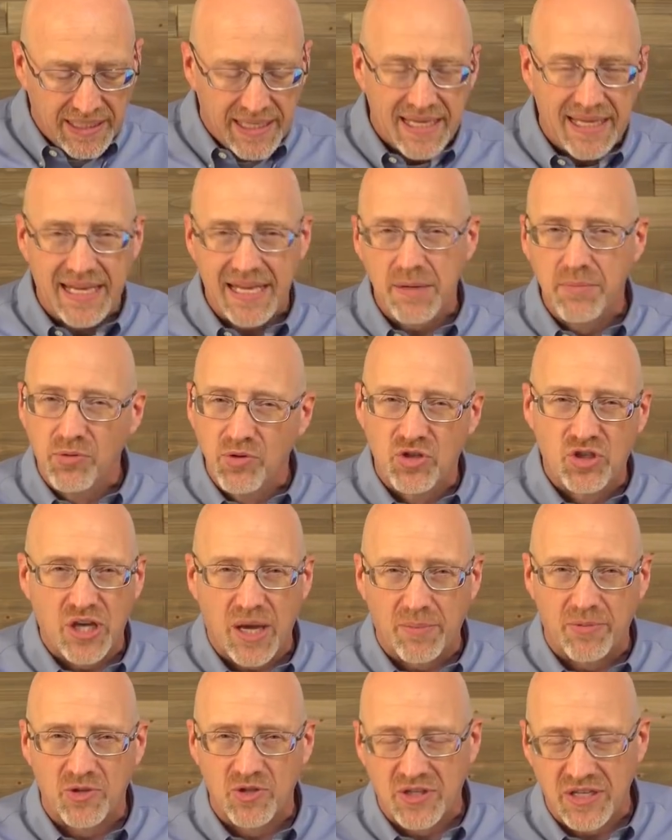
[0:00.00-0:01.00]
In Hebrews
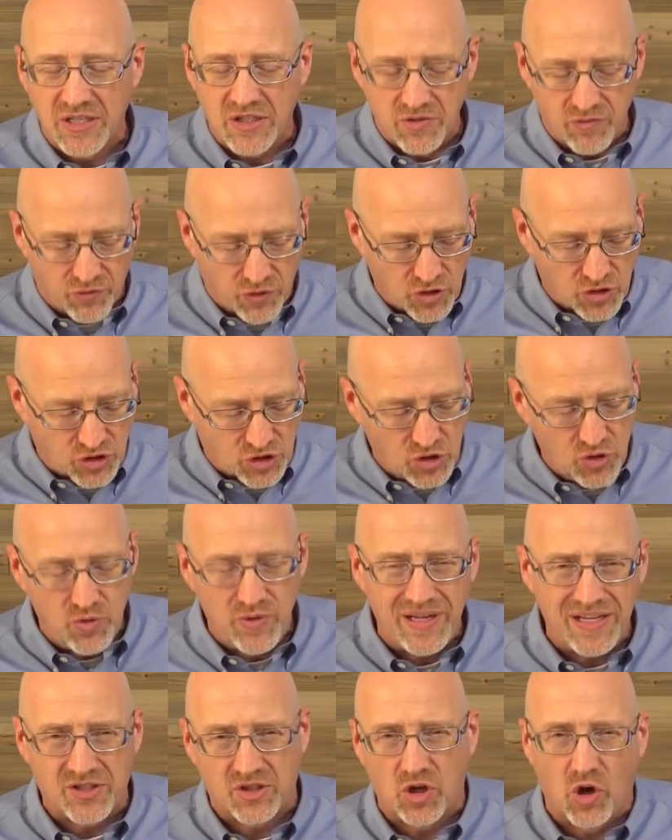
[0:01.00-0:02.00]
chapter 6 and verse
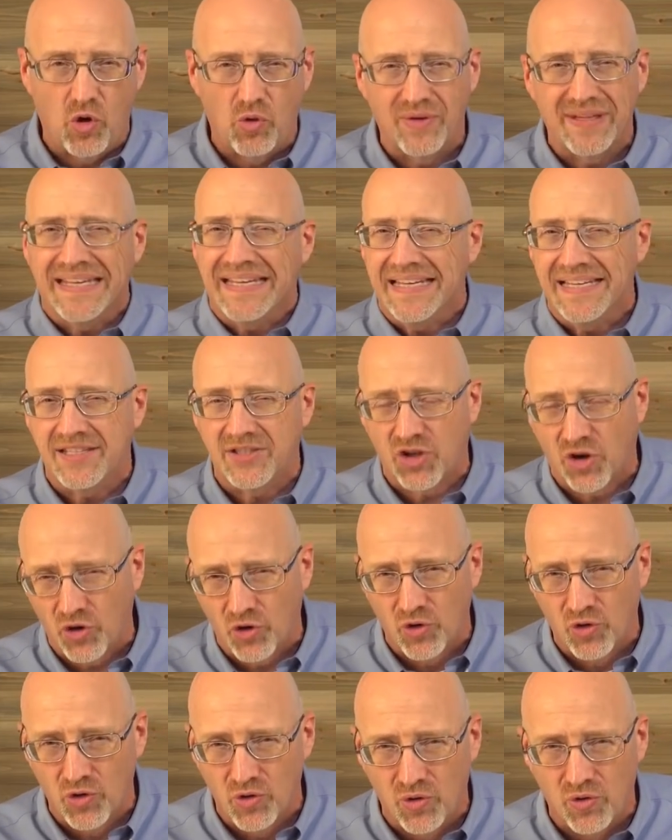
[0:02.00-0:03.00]
2, it's called
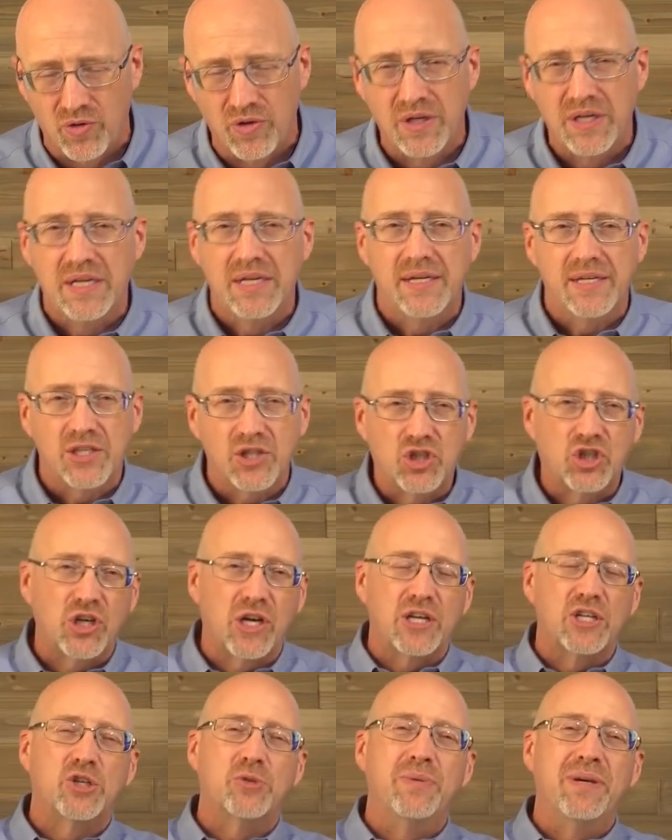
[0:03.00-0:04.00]
eternal
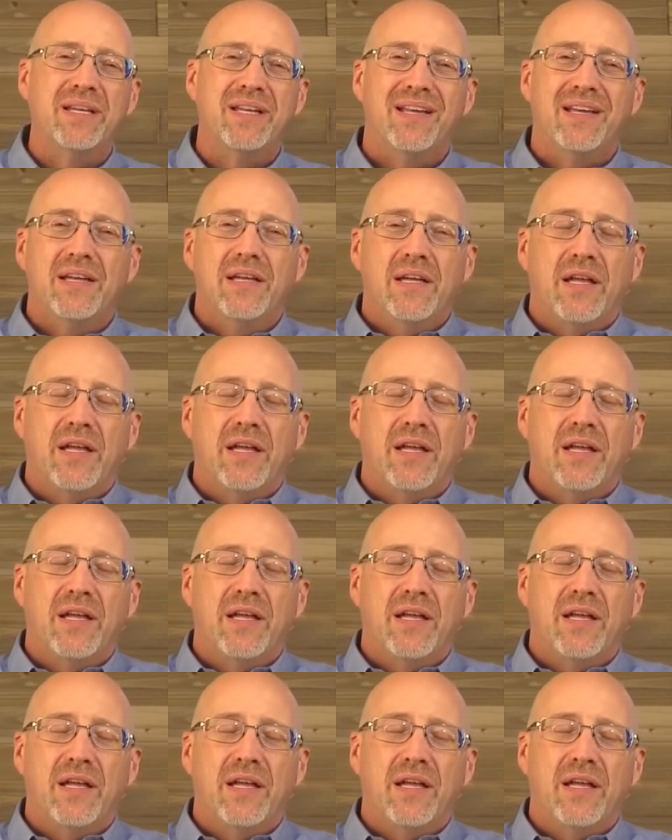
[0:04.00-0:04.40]
judgment.